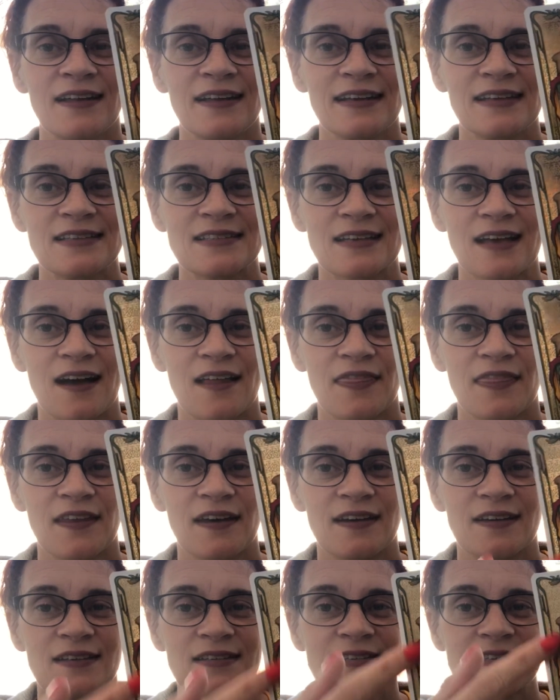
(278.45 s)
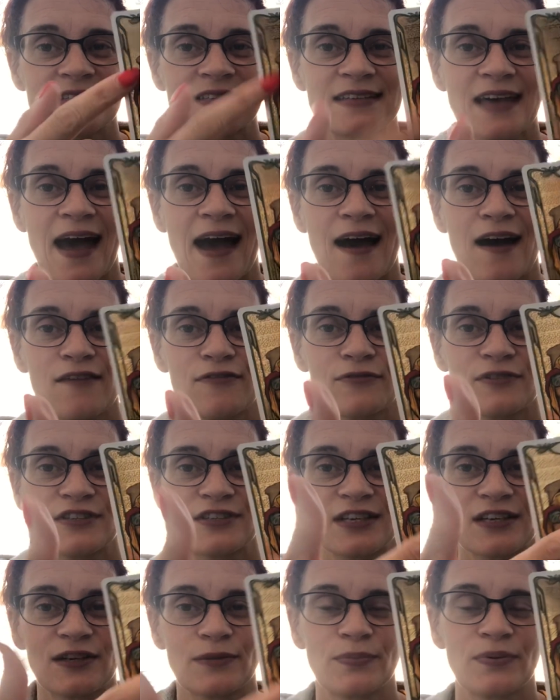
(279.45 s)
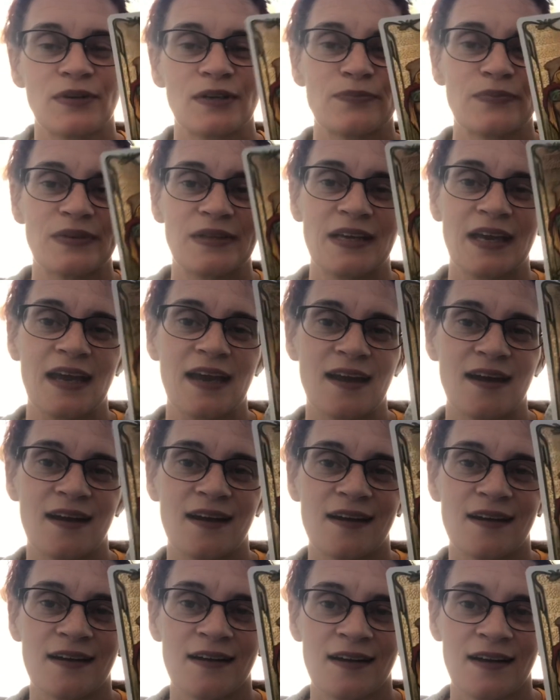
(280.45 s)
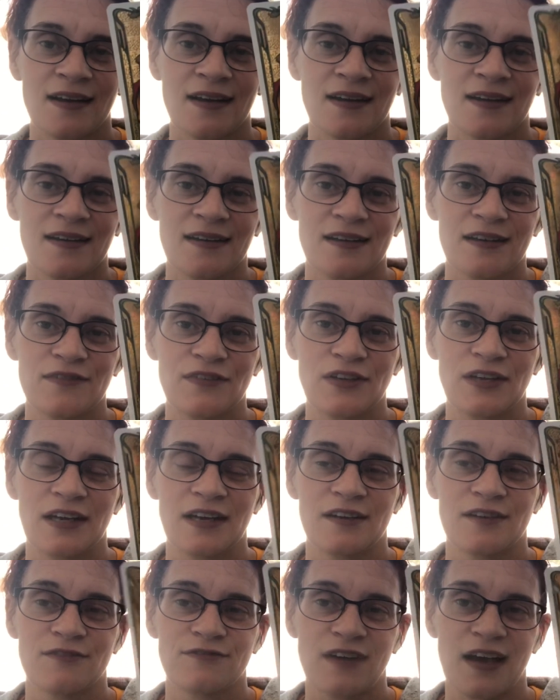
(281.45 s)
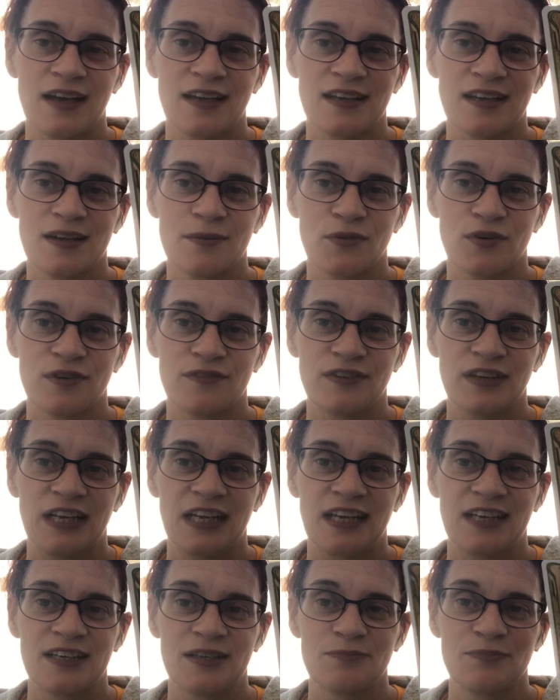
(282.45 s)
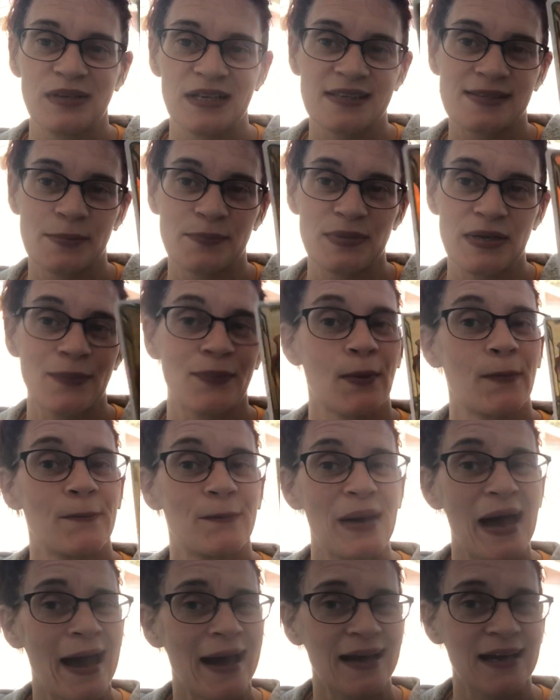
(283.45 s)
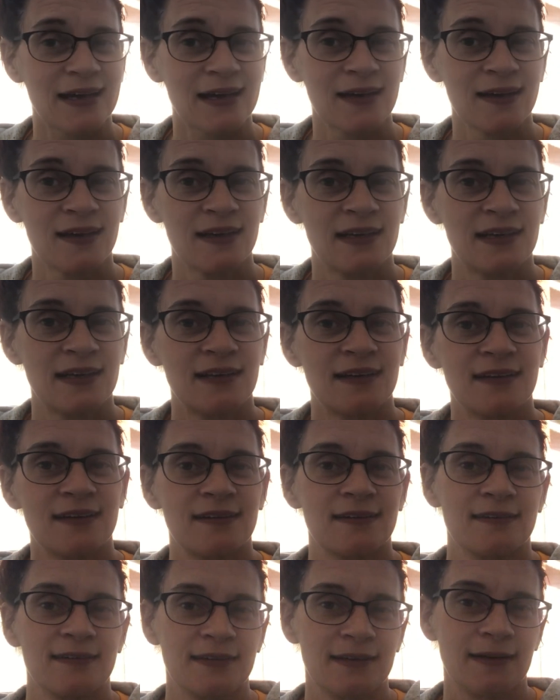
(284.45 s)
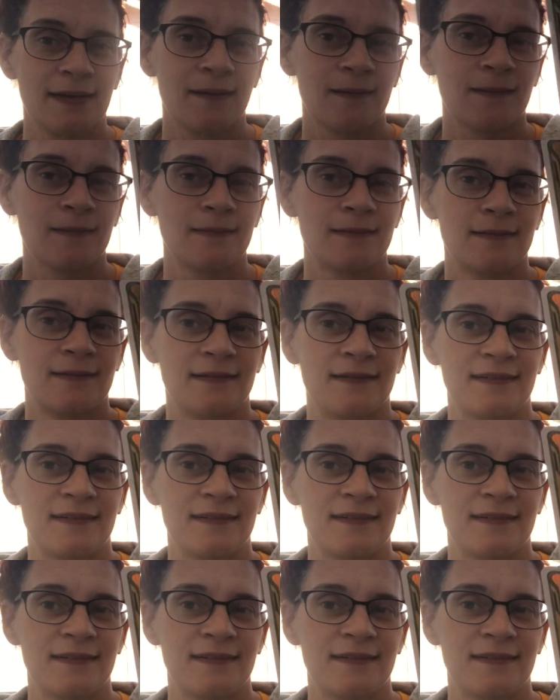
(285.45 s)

he's got the staff, which he could put up in the air if you needed to find him or if he needed to beat some people back, you know.